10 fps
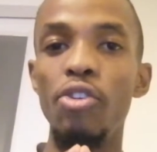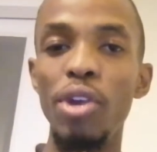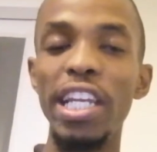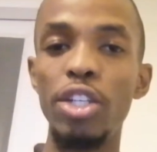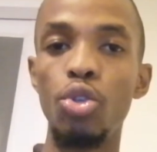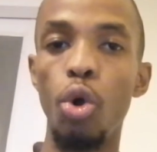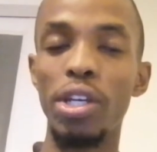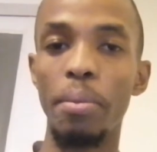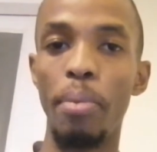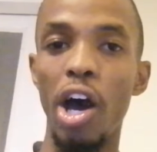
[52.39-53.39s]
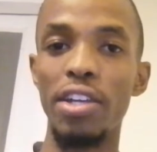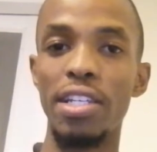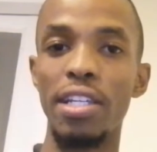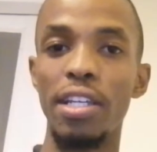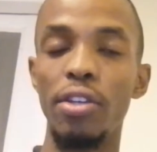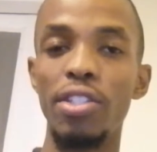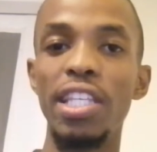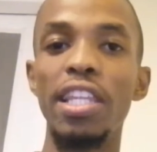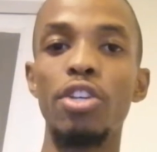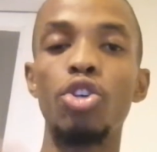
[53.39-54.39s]
really talked about. You
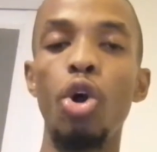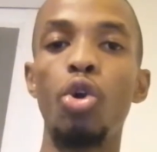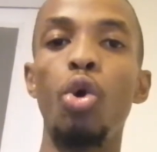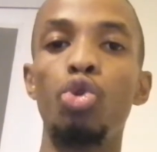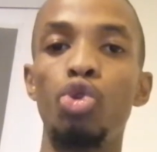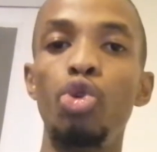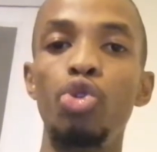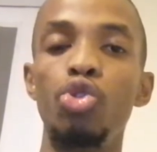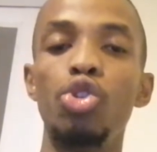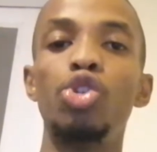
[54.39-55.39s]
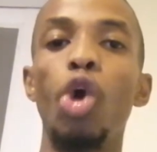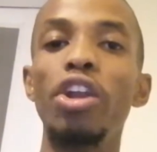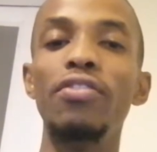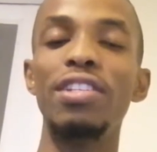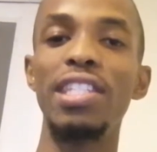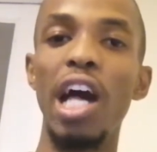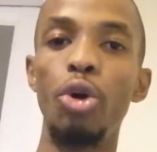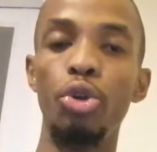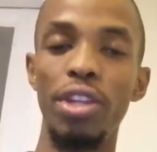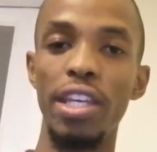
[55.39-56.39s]
see, the so-called gurus don't even
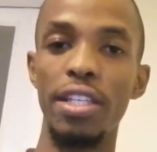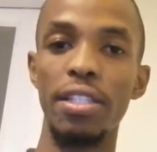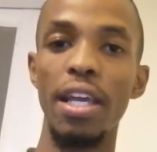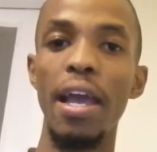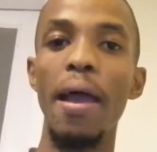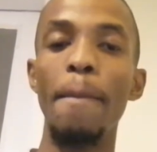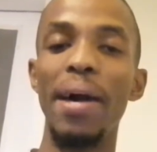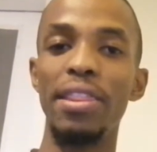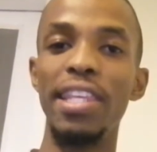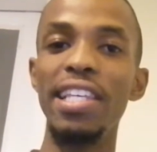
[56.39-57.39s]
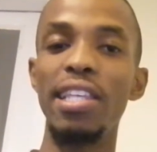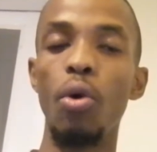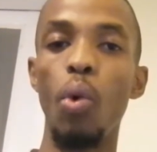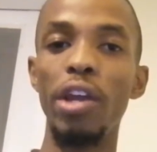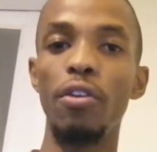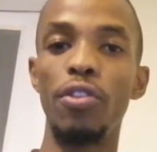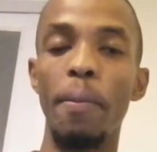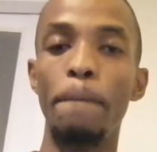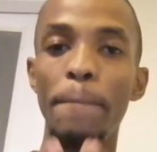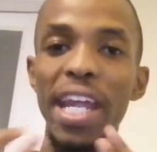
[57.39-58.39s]
tell you these, but these are one of
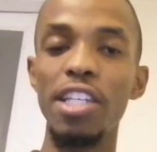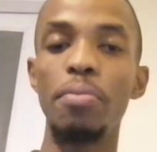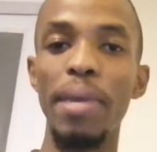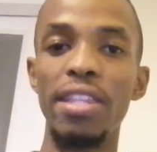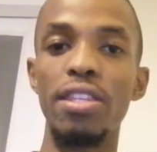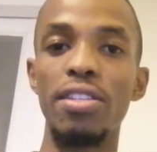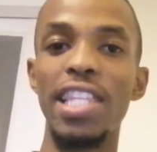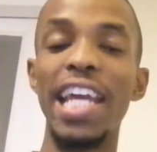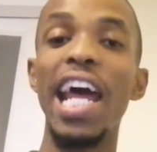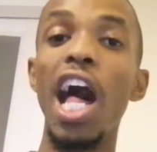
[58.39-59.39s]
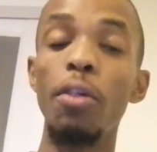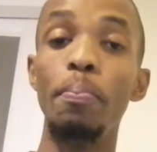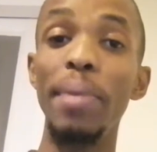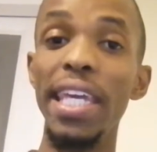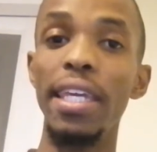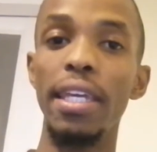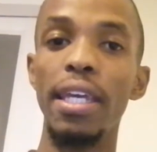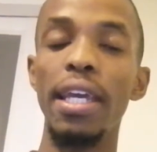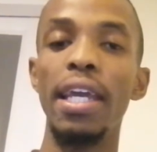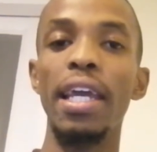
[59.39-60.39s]
the best methods that helped me
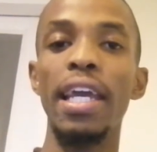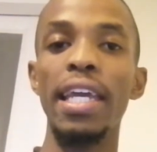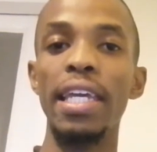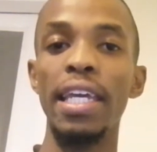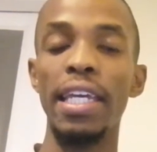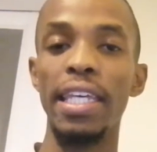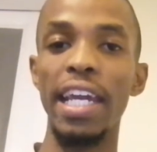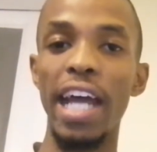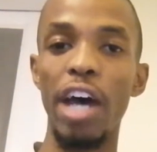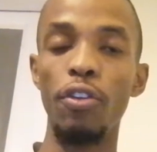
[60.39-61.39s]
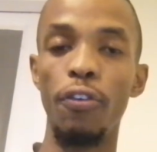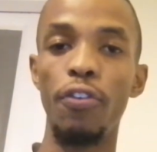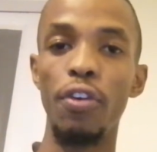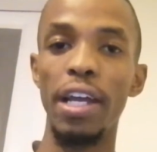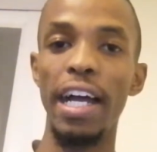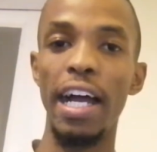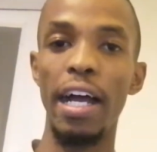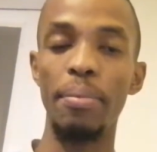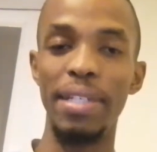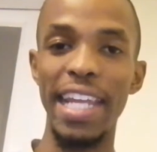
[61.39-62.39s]
get out of
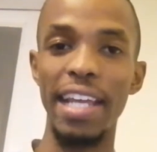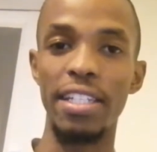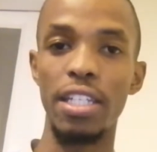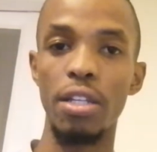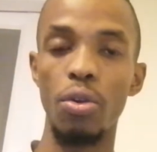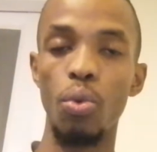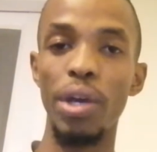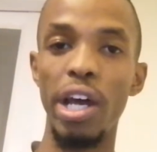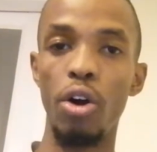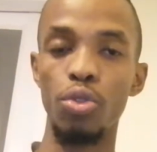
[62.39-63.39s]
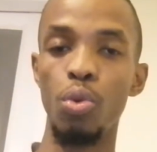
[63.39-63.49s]
debt when I was